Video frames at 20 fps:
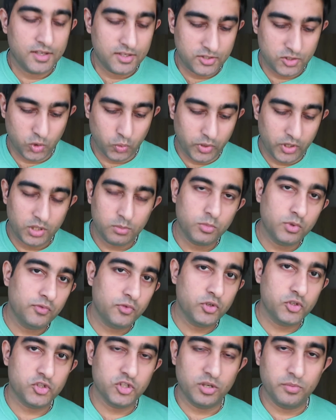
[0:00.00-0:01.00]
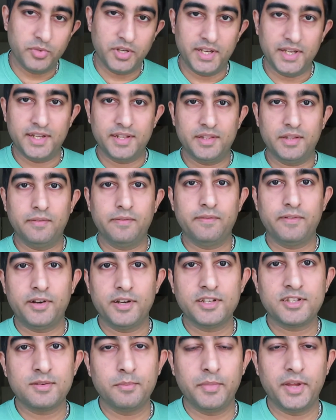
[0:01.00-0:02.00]
So when you move to Germany, the
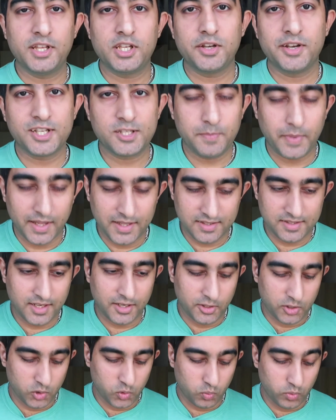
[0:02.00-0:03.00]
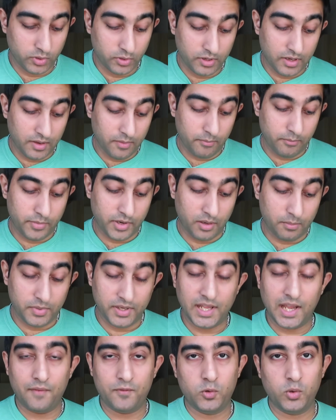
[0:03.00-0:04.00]
first major expense that you will
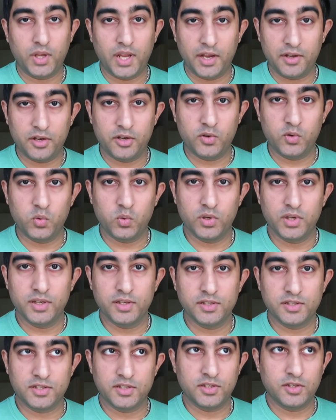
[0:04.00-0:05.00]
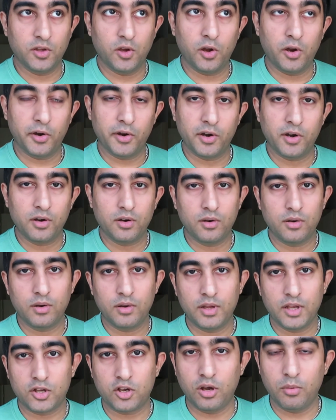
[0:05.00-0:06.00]
probably have to cater to is your
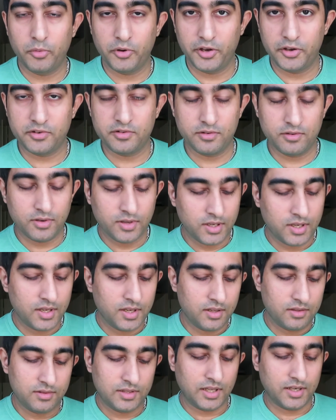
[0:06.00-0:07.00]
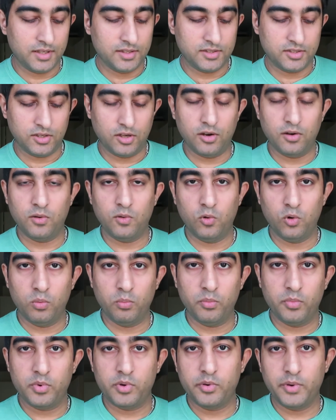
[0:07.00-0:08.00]
accommodation, that is your
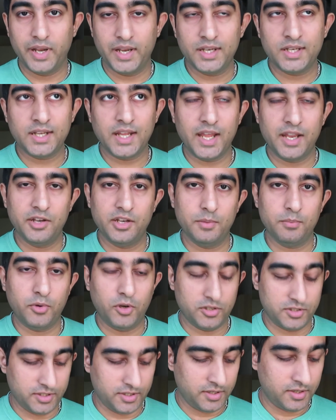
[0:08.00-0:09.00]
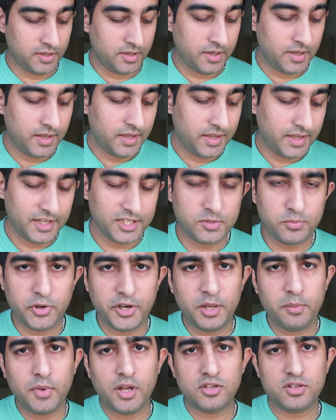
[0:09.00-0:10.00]
home rent and deposit. It's
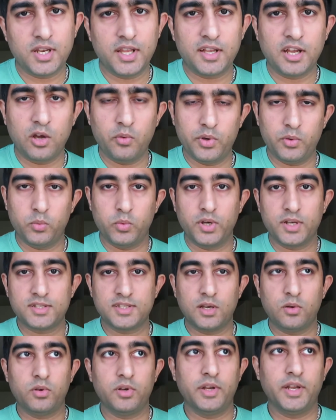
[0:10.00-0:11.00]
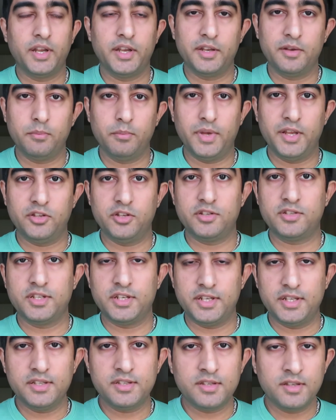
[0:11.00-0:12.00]
pretty much like how it works out in Indian major
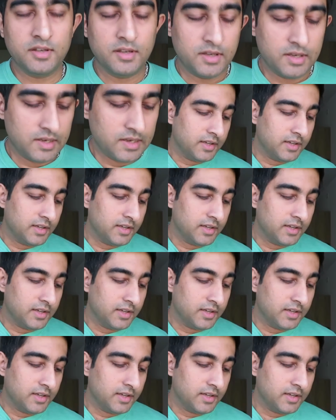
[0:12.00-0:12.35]
cities.